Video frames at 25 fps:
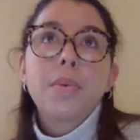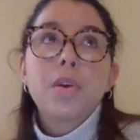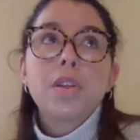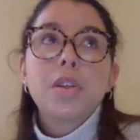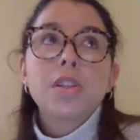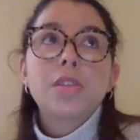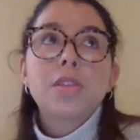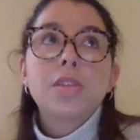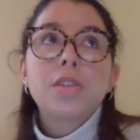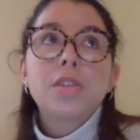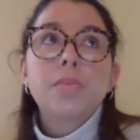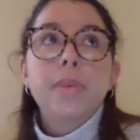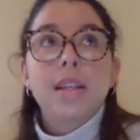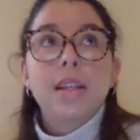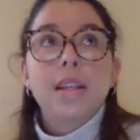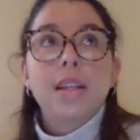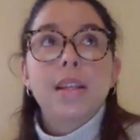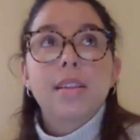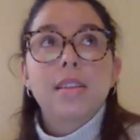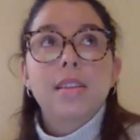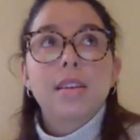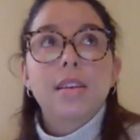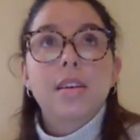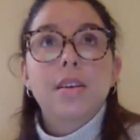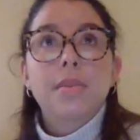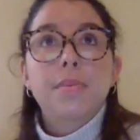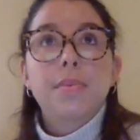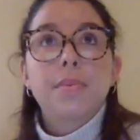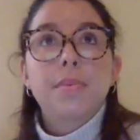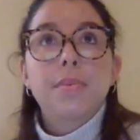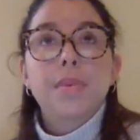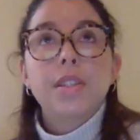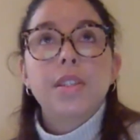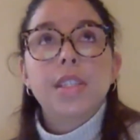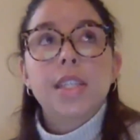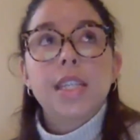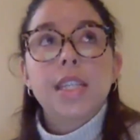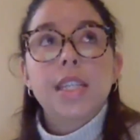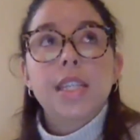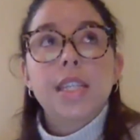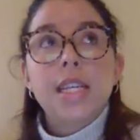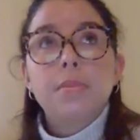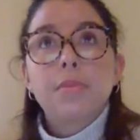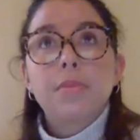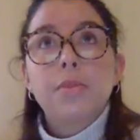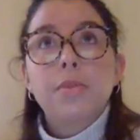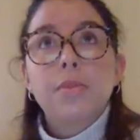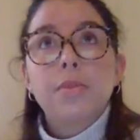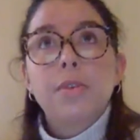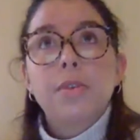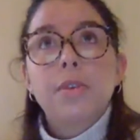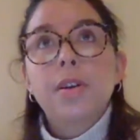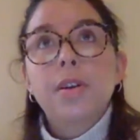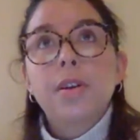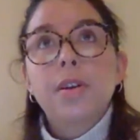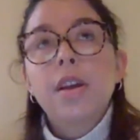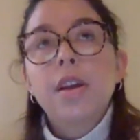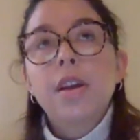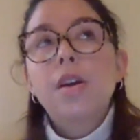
to build a team or